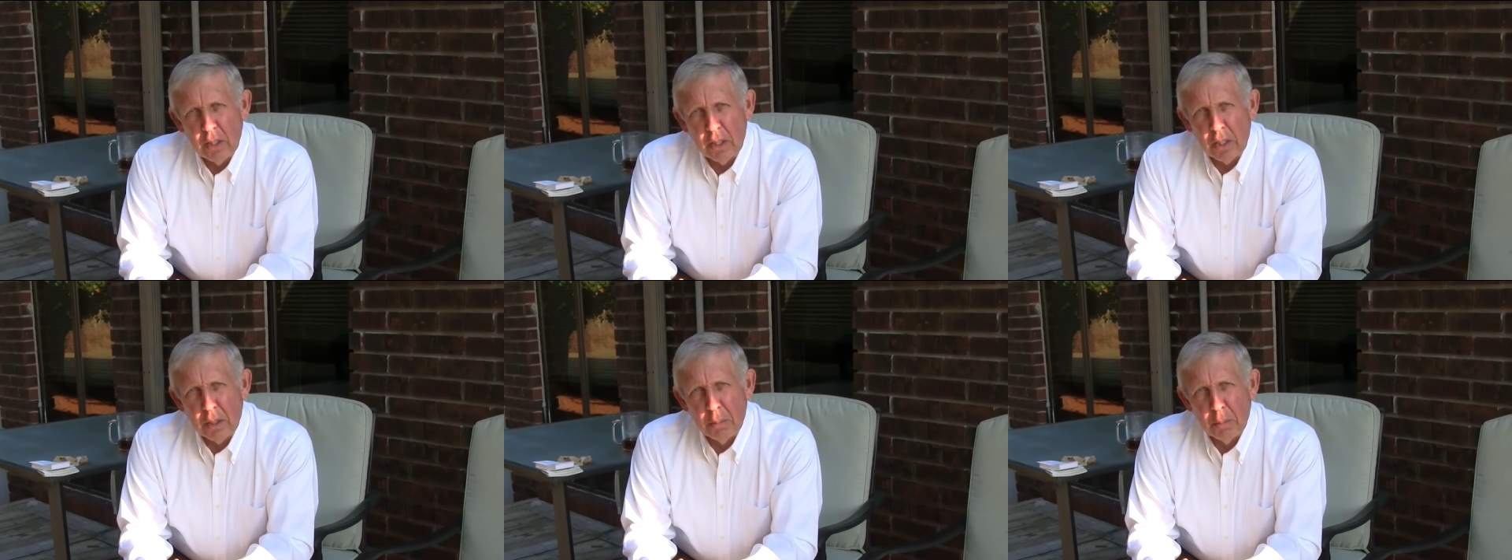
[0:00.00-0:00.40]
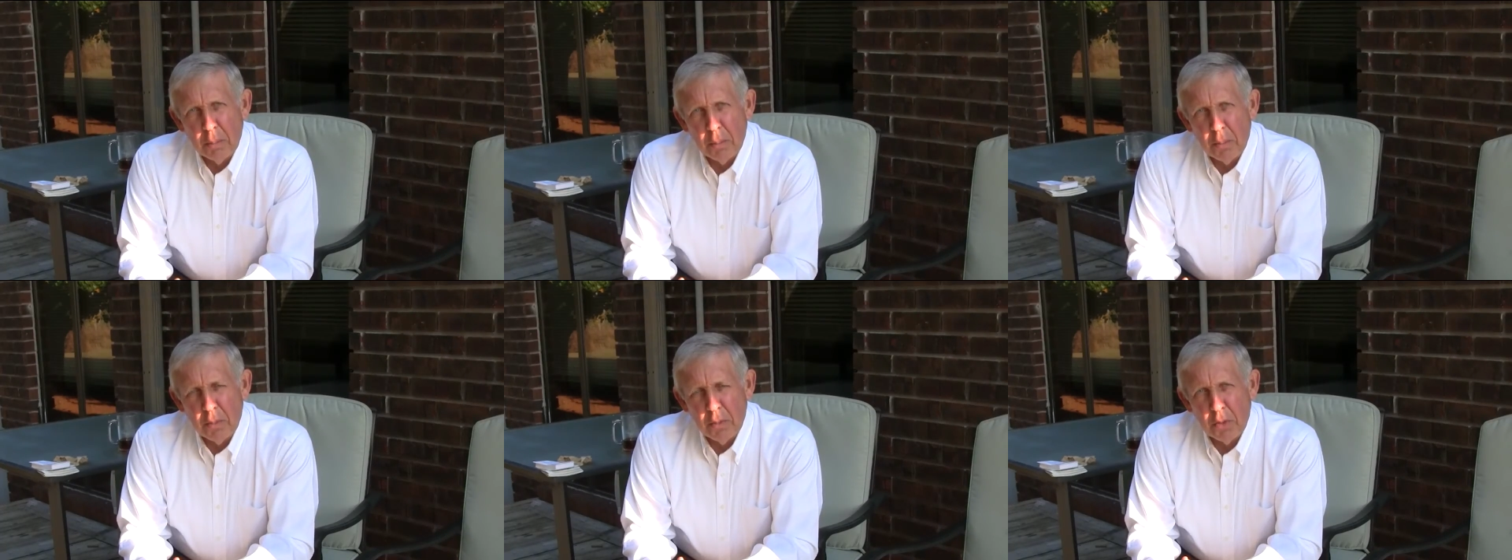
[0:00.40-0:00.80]
Get them
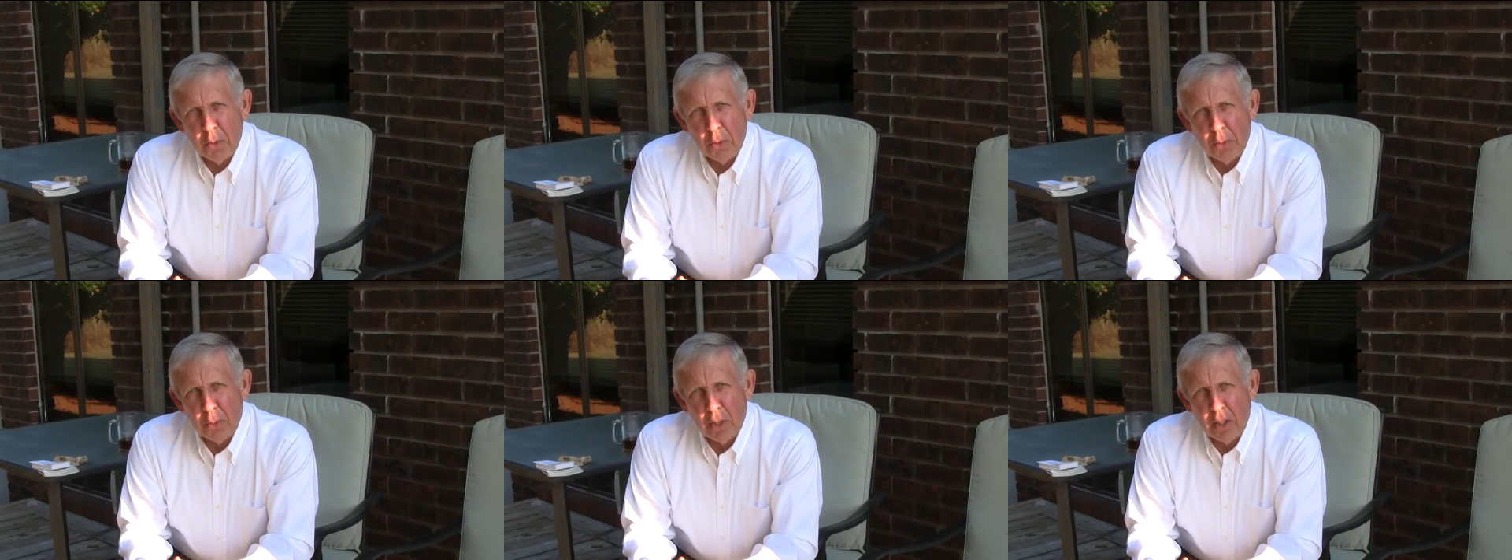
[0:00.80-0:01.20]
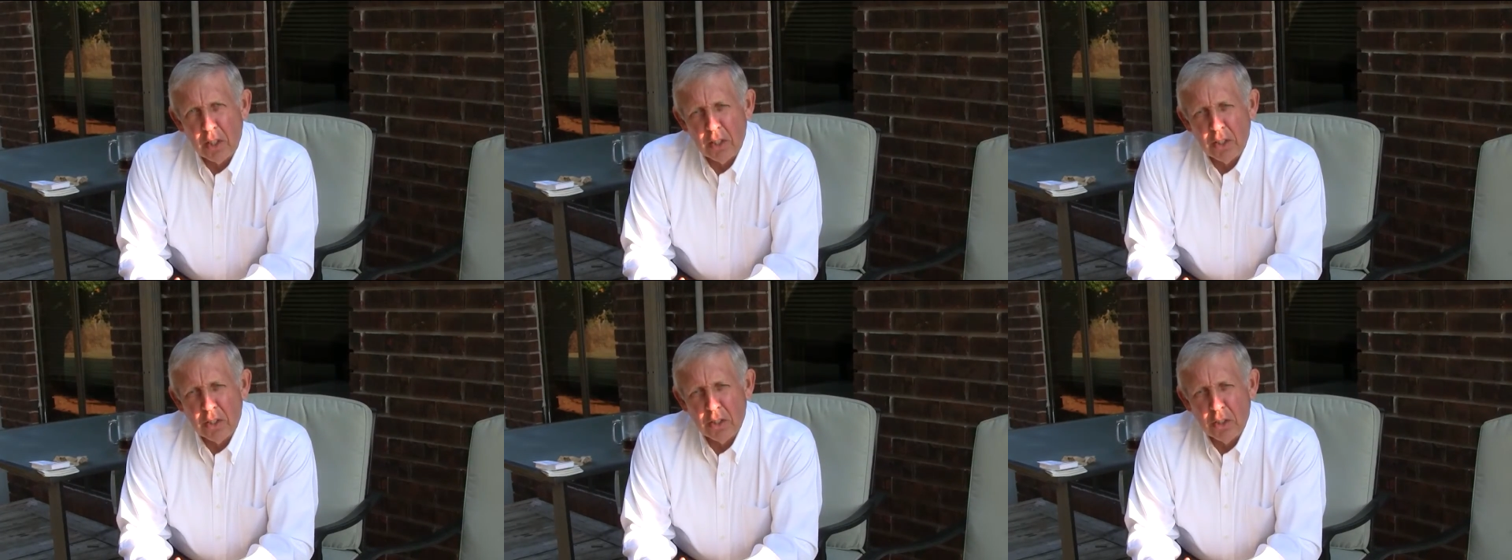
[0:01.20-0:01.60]
2 or 3
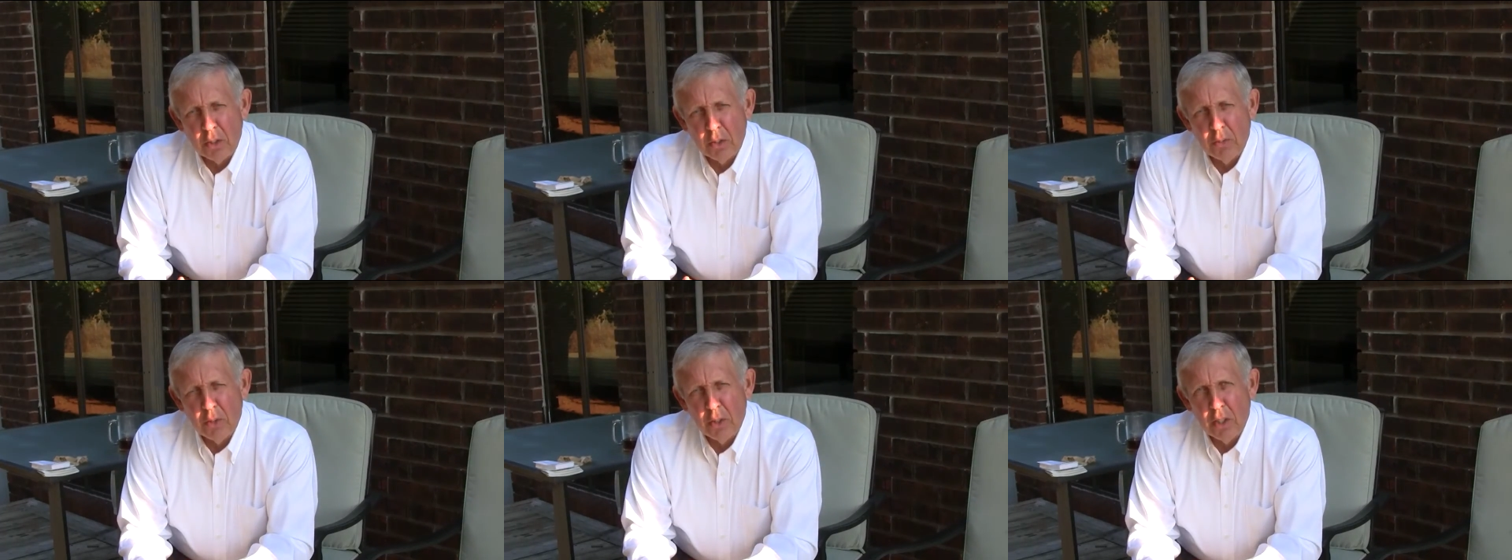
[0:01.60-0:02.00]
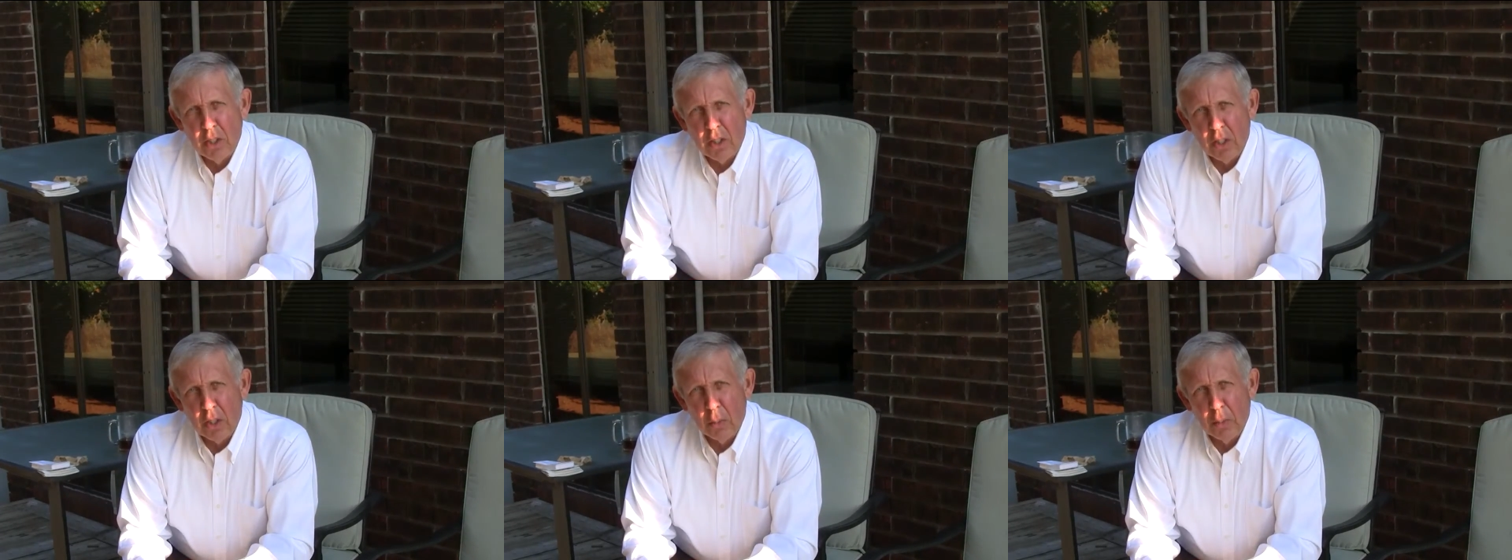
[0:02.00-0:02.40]
cans of tuna
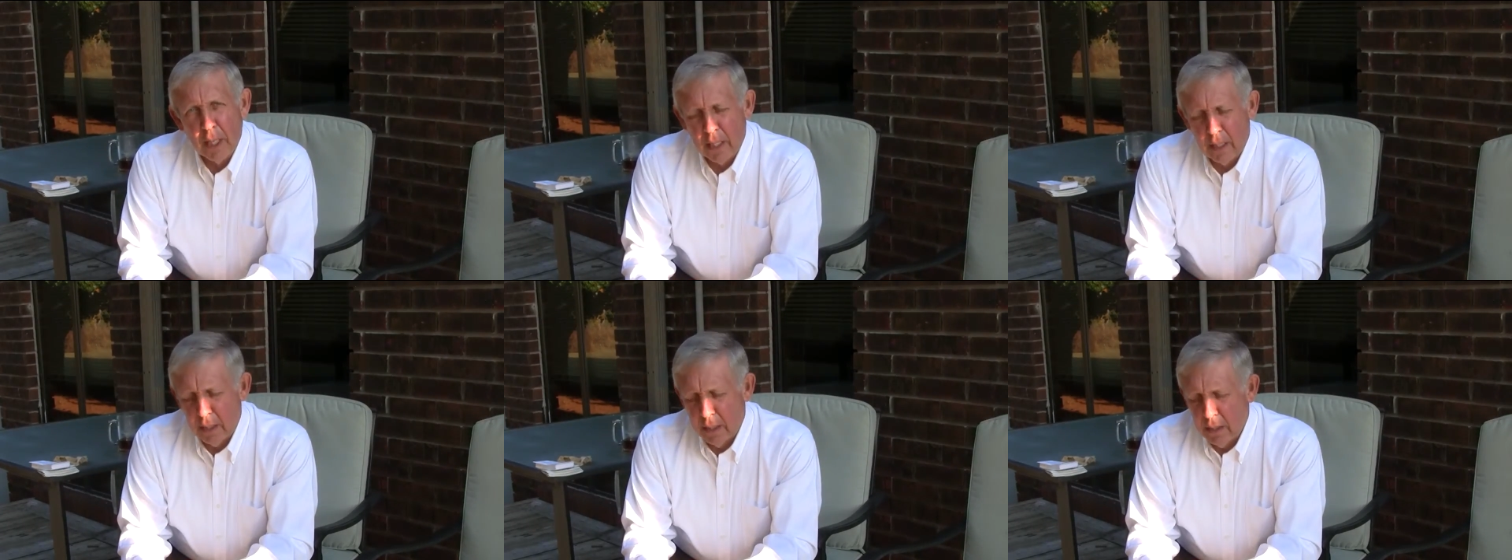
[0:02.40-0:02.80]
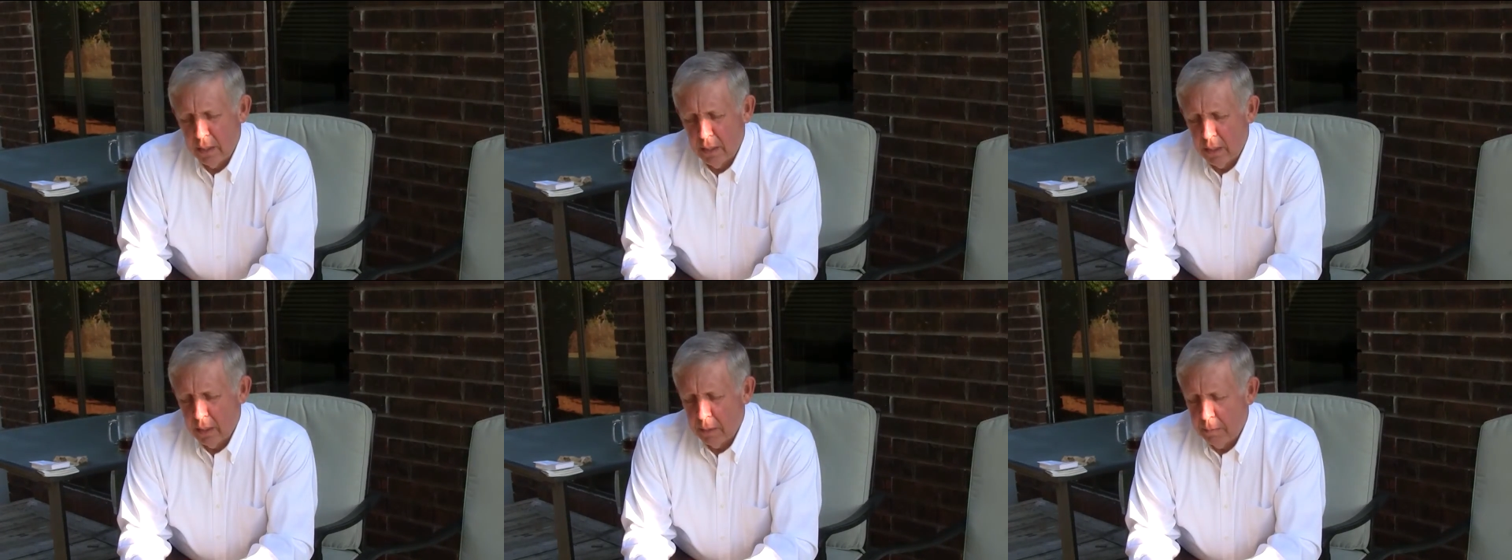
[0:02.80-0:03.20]
fish and go back down in
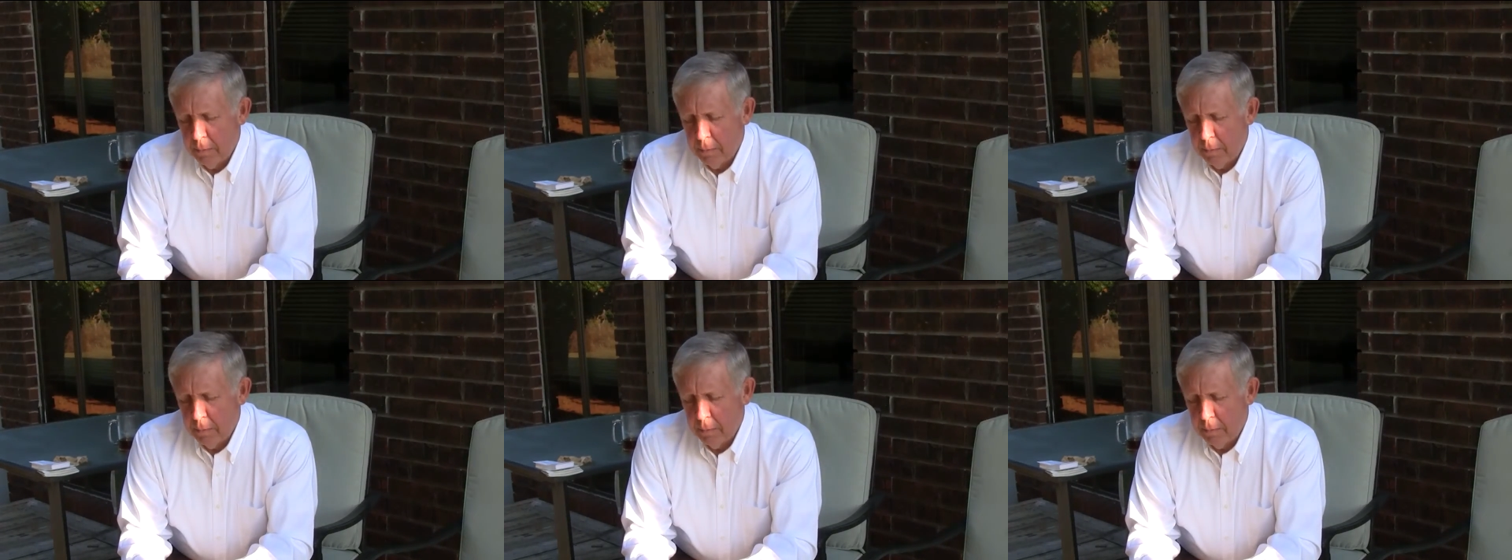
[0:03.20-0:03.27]
there.